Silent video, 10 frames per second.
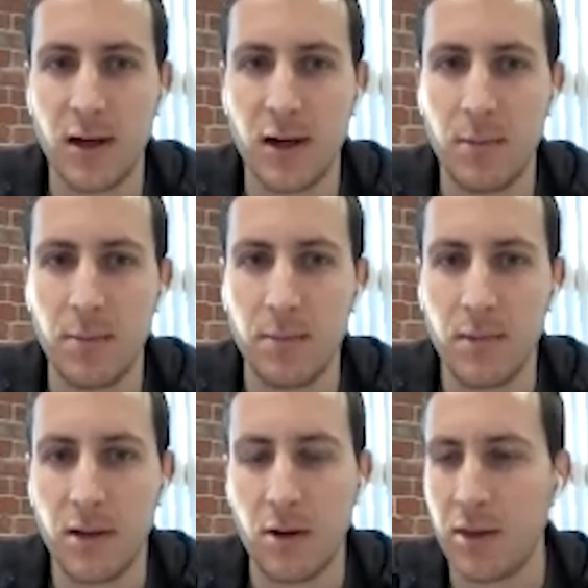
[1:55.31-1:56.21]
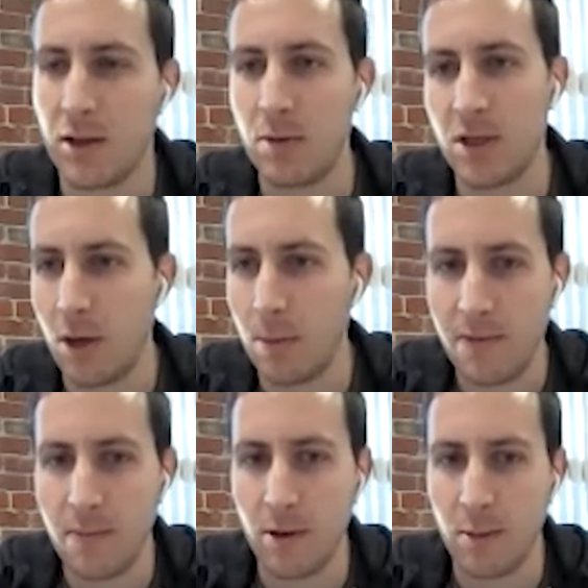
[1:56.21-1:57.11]
I think we should all be
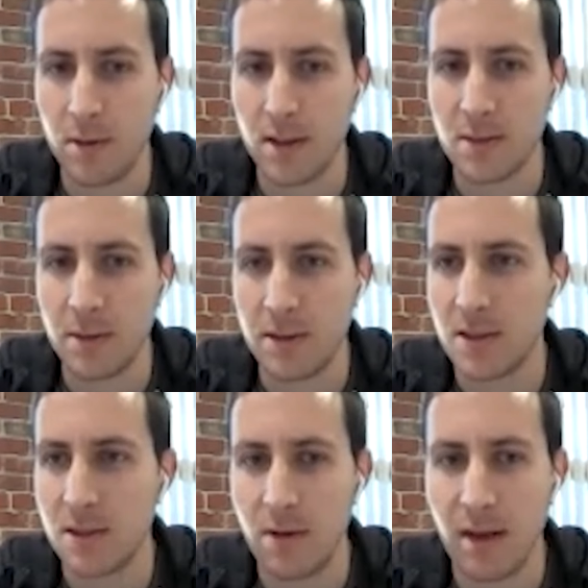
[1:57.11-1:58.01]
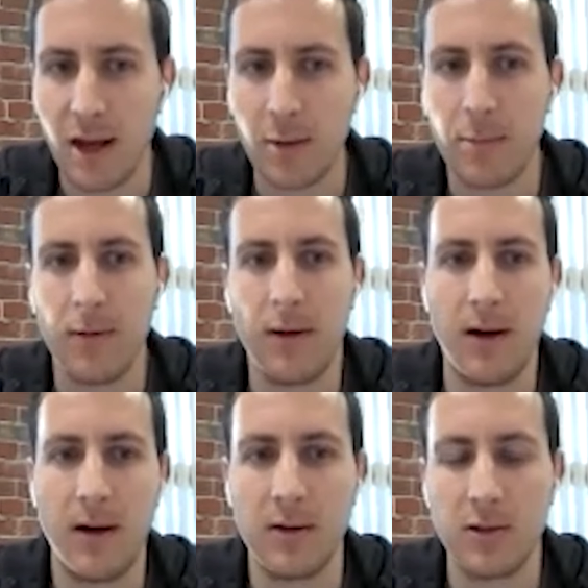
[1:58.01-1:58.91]
familiar with this, but just to recap,
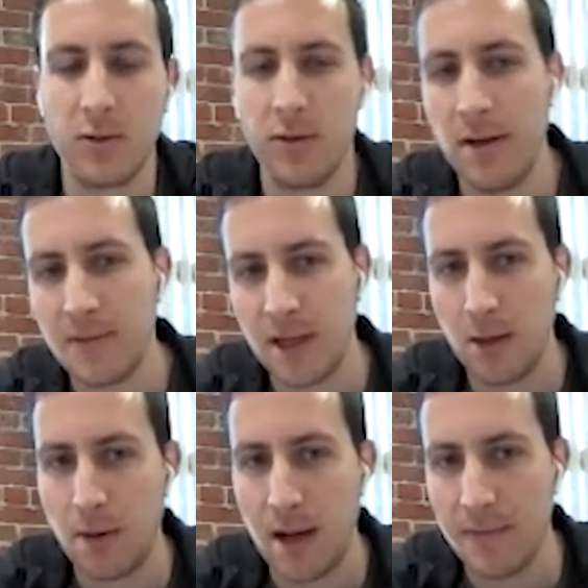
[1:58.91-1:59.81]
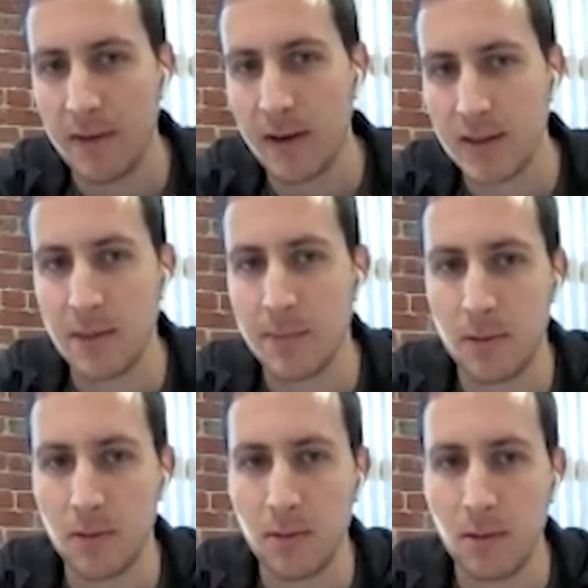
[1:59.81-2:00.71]
so on the left here, we have a
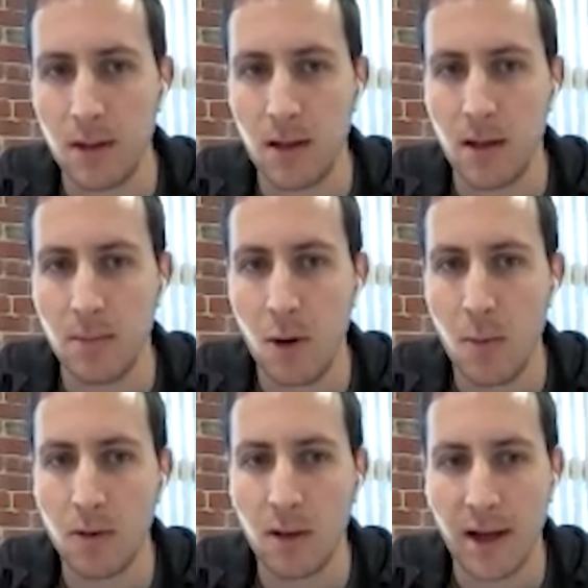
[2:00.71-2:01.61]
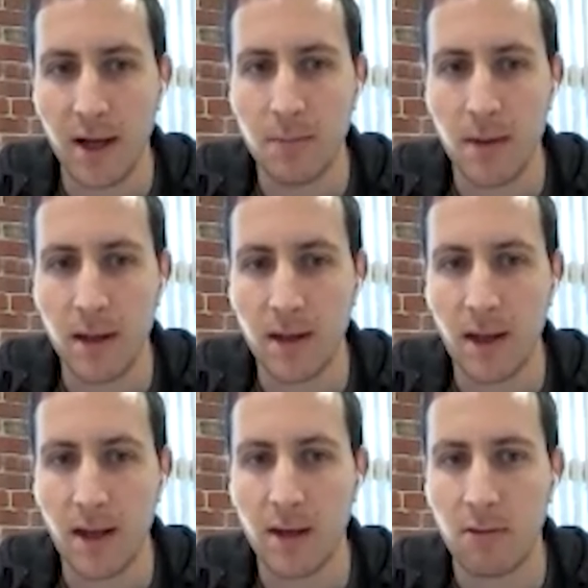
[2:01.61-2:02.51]
simple mobile client
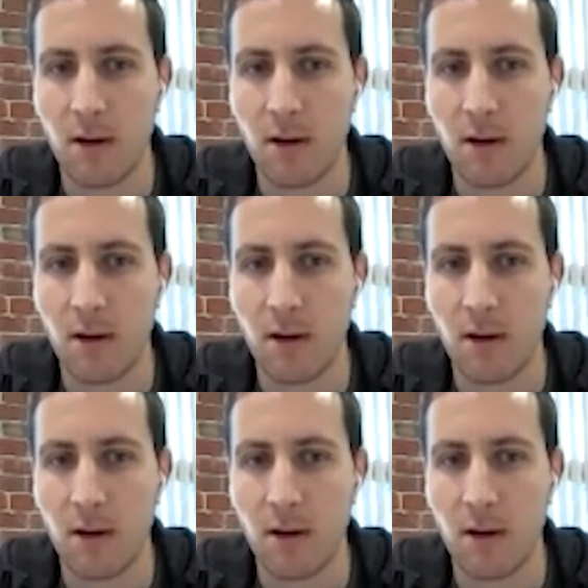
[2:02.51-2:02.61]
making a